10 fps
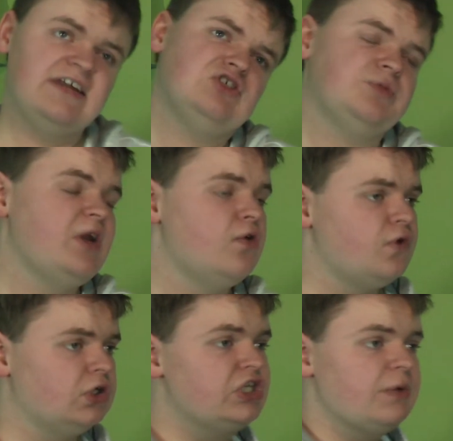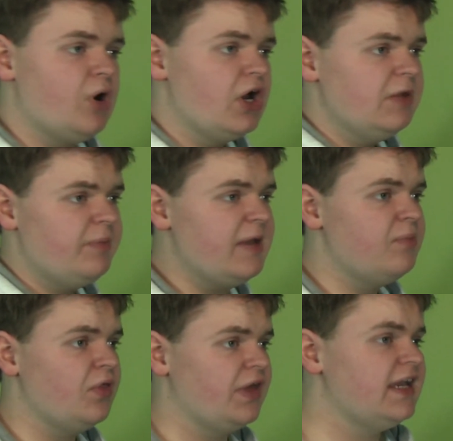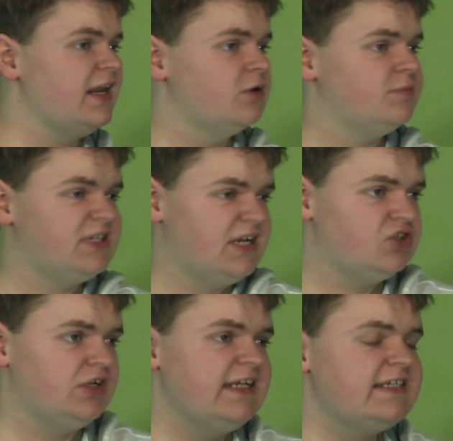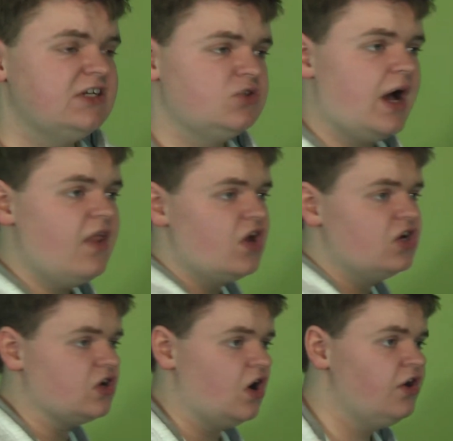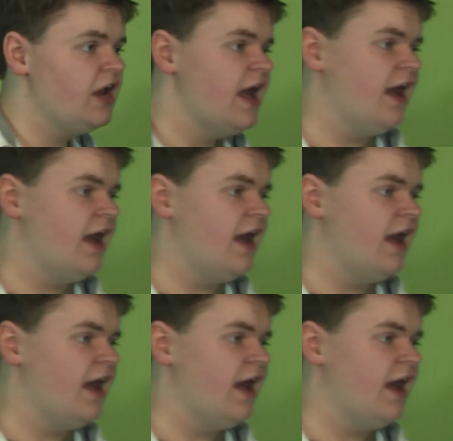I've just been on phone to boiler people thinking it was my central heating as well that had gone.